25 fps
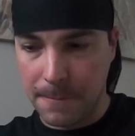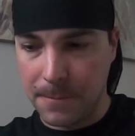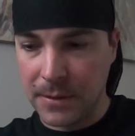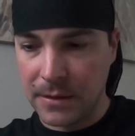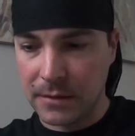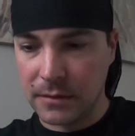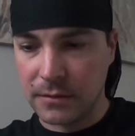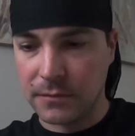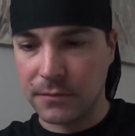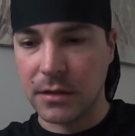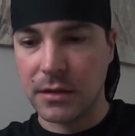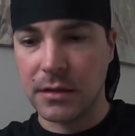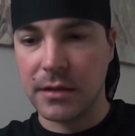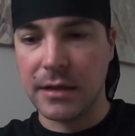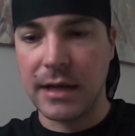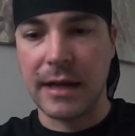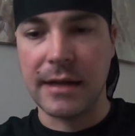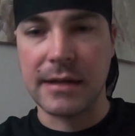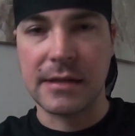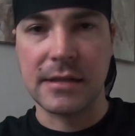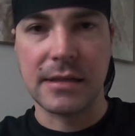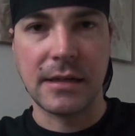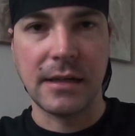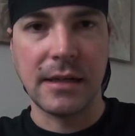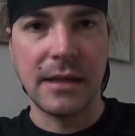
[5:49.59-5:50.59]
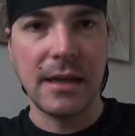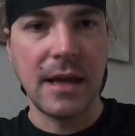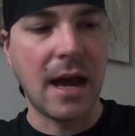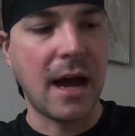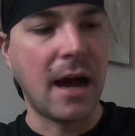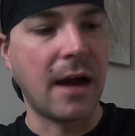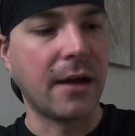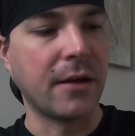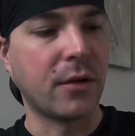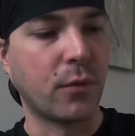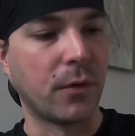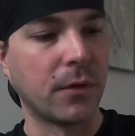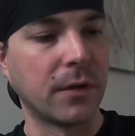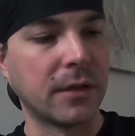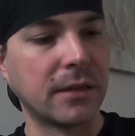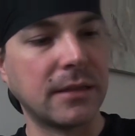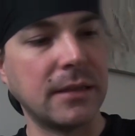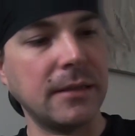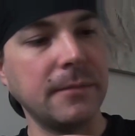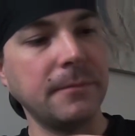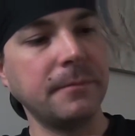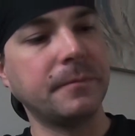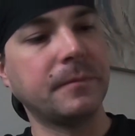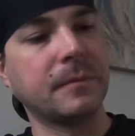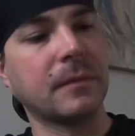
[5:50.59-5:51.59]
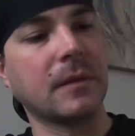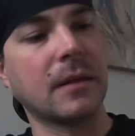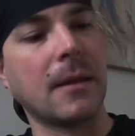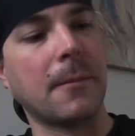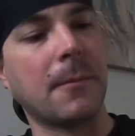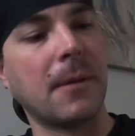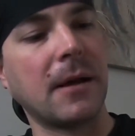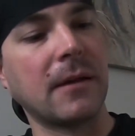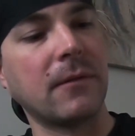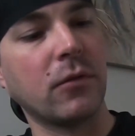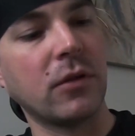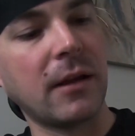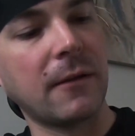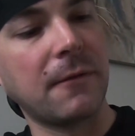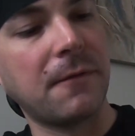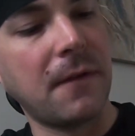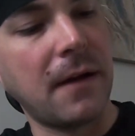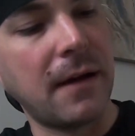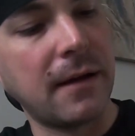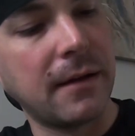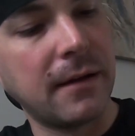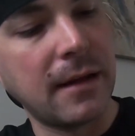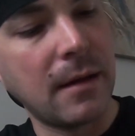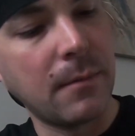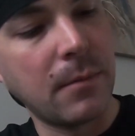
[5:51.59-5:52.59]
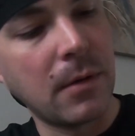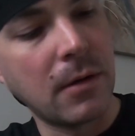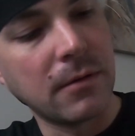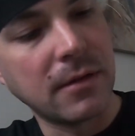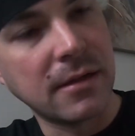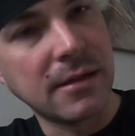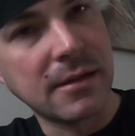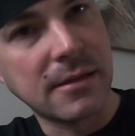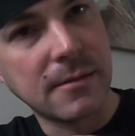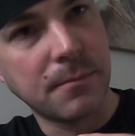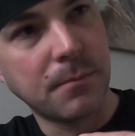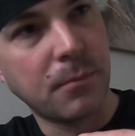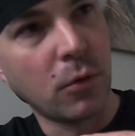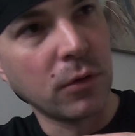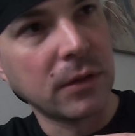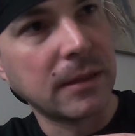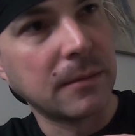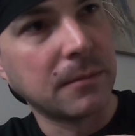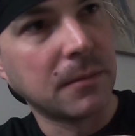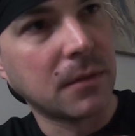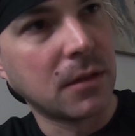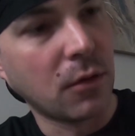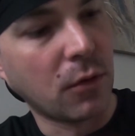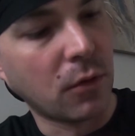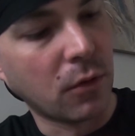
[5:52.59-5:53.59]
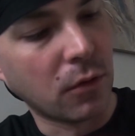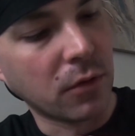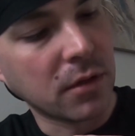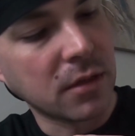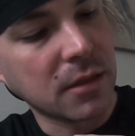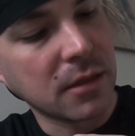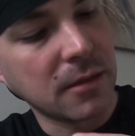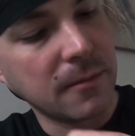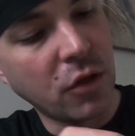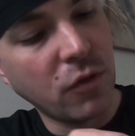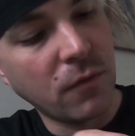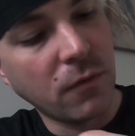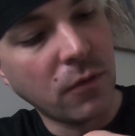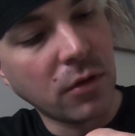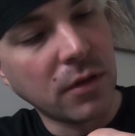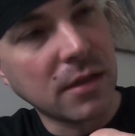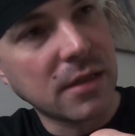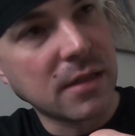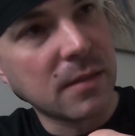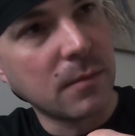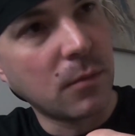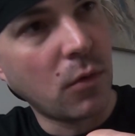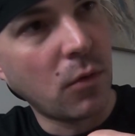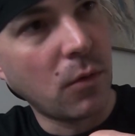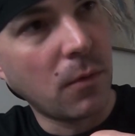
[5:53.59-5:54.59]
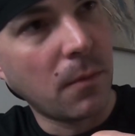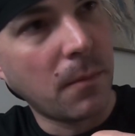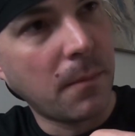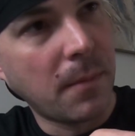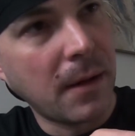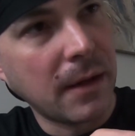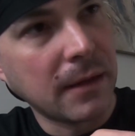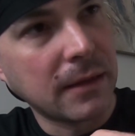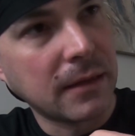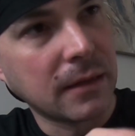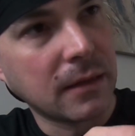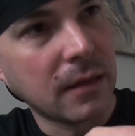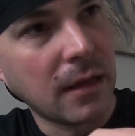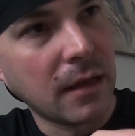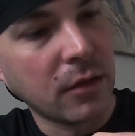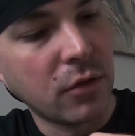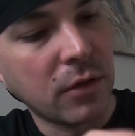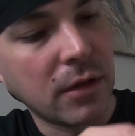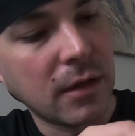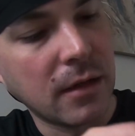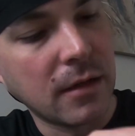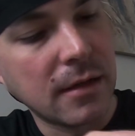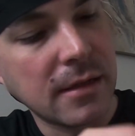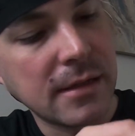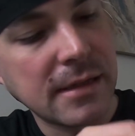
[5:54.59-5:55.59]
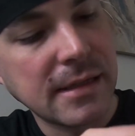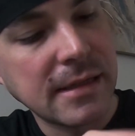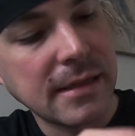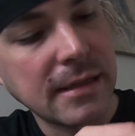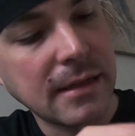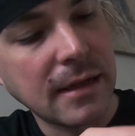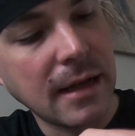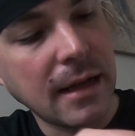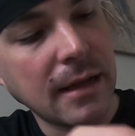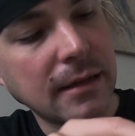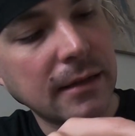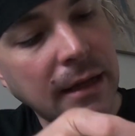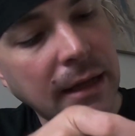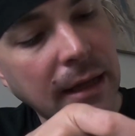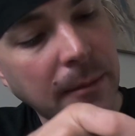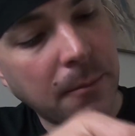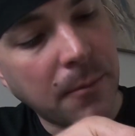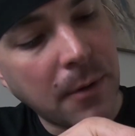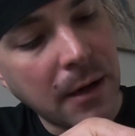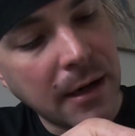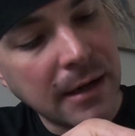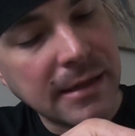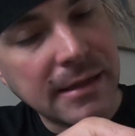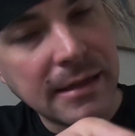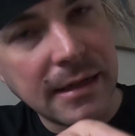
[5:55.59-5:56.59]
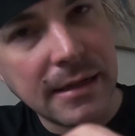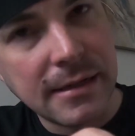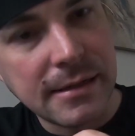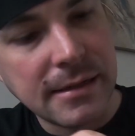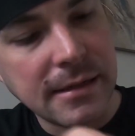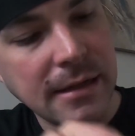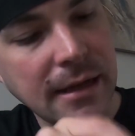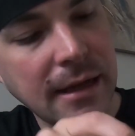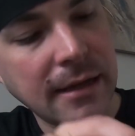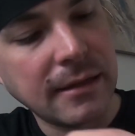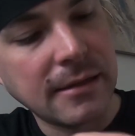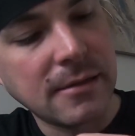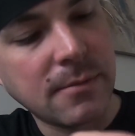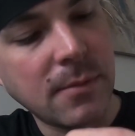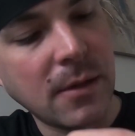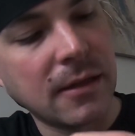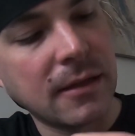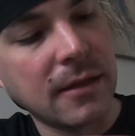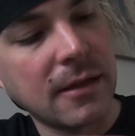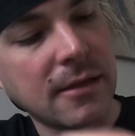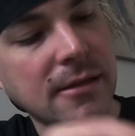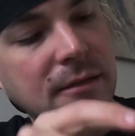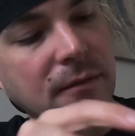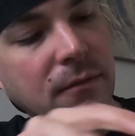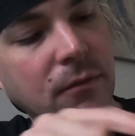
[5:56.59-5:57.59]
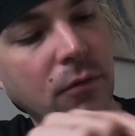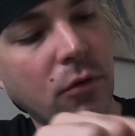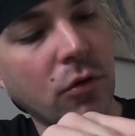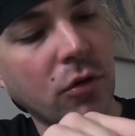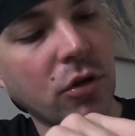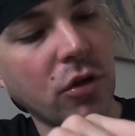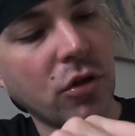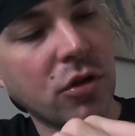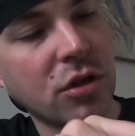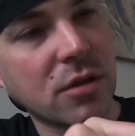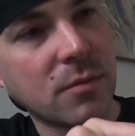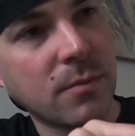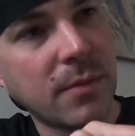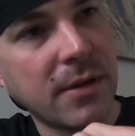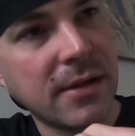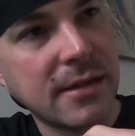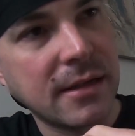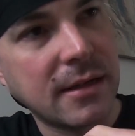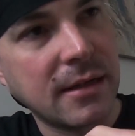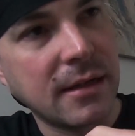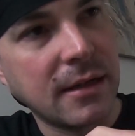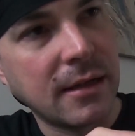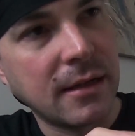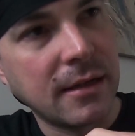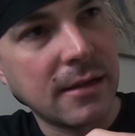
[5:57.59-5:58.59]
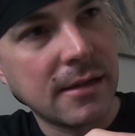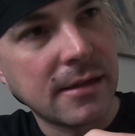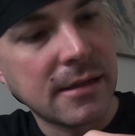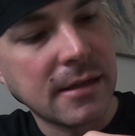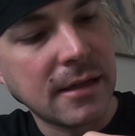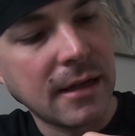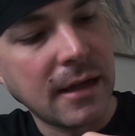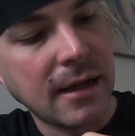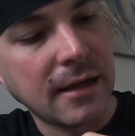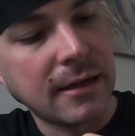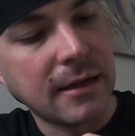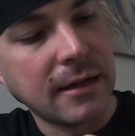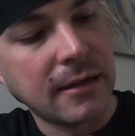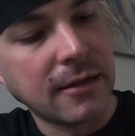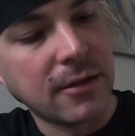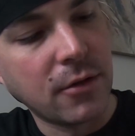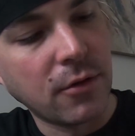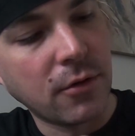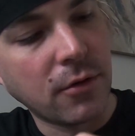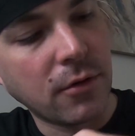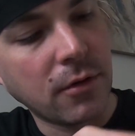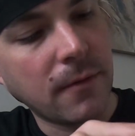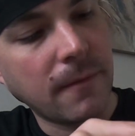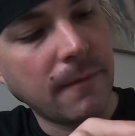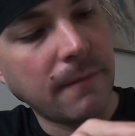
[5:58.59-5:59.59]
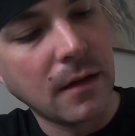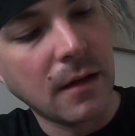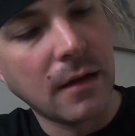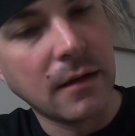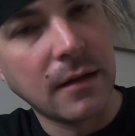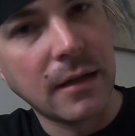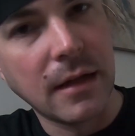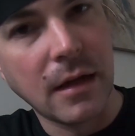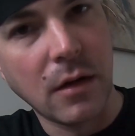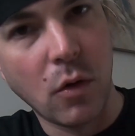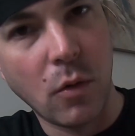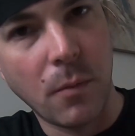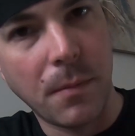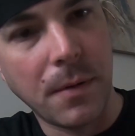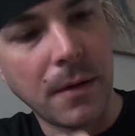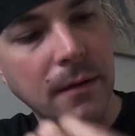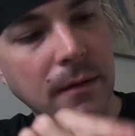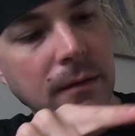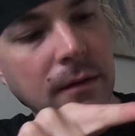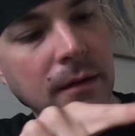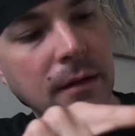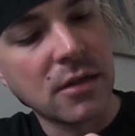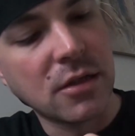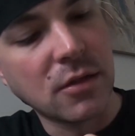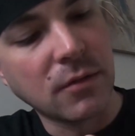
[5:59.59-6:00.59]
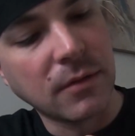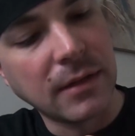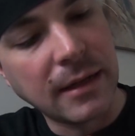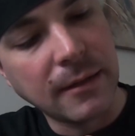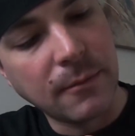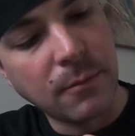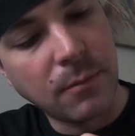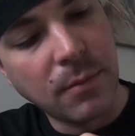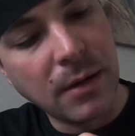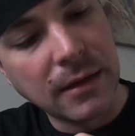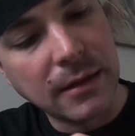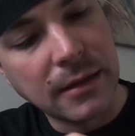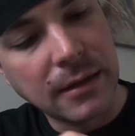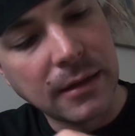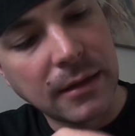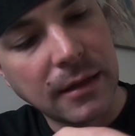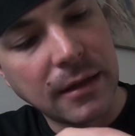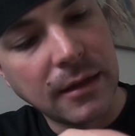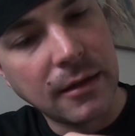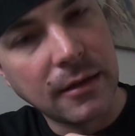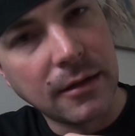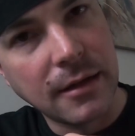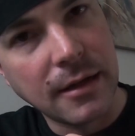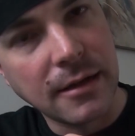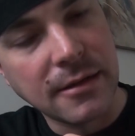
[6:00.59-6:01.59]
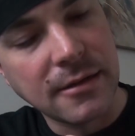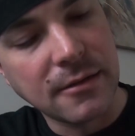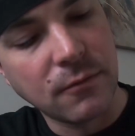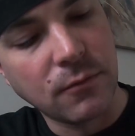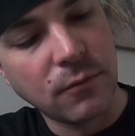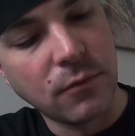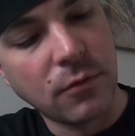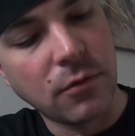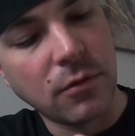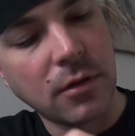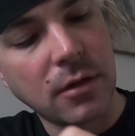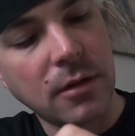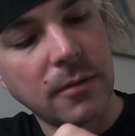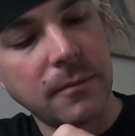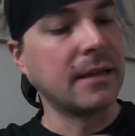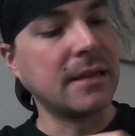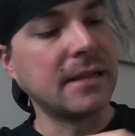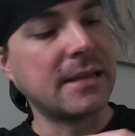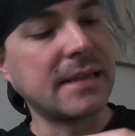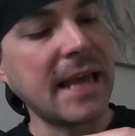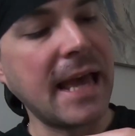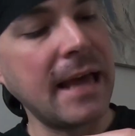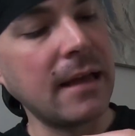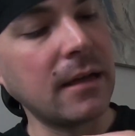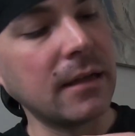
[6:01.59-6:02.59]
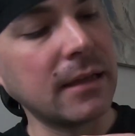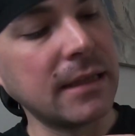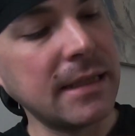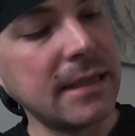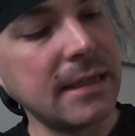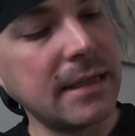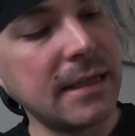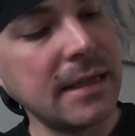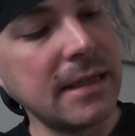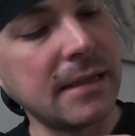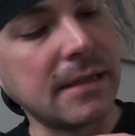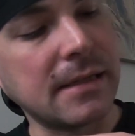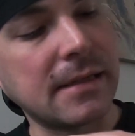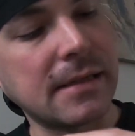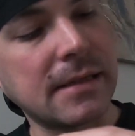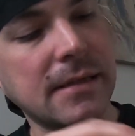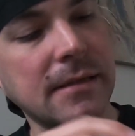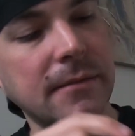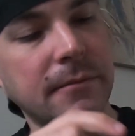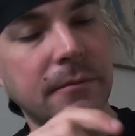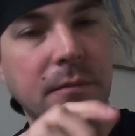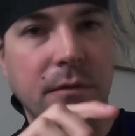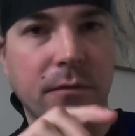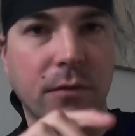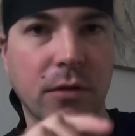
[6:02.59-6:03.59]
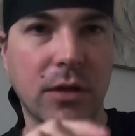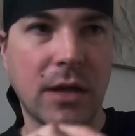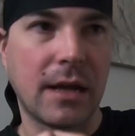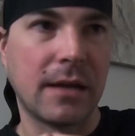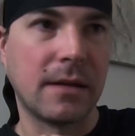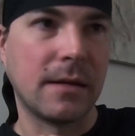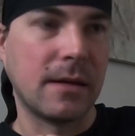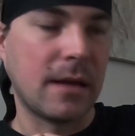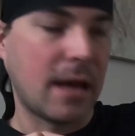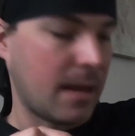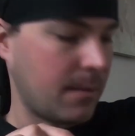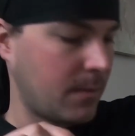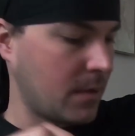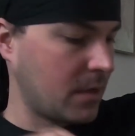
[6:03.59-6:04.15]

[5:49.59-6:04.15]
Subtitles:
built very nicely, high quality. But what I find about these button doors, you've got a small button, like you can like press and slide. This button doesn't work. You just basically slide that door and they open. So that button here doesn't work. These LEDs, what I